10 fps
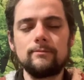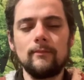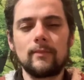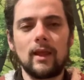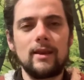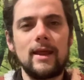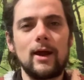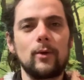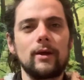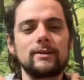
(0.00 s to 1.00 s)
And now
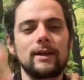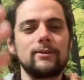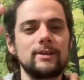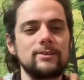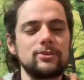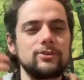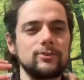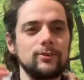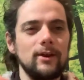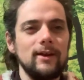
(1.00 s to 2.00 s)
we're going to take our attention
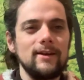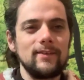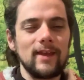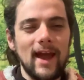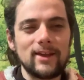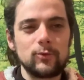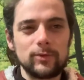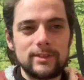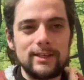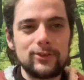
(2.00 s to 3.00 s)
to the actual
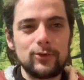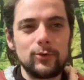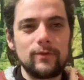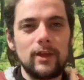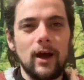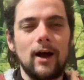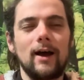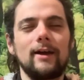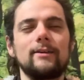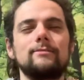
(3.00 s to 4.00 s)
tissue of the
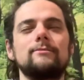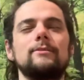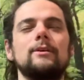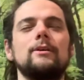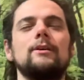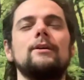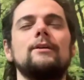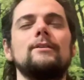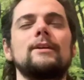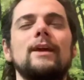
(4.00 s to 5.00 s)
eye.
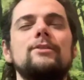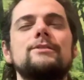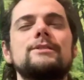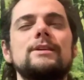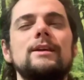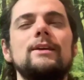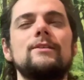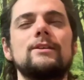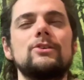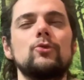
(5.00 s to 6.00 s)
Can you see the
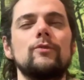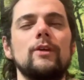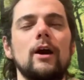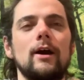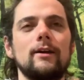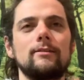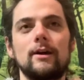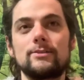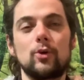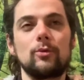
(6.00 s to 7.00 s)
tissue of the eye,
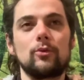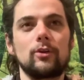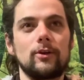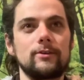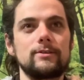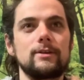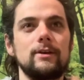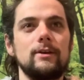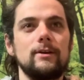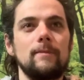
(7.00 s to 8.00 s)
eyes open or closed?
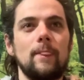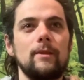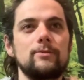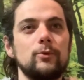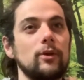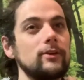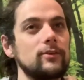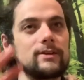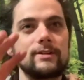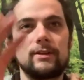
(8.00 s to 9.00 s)
So we're not
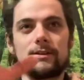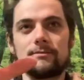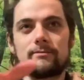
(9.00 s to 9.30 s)
interested in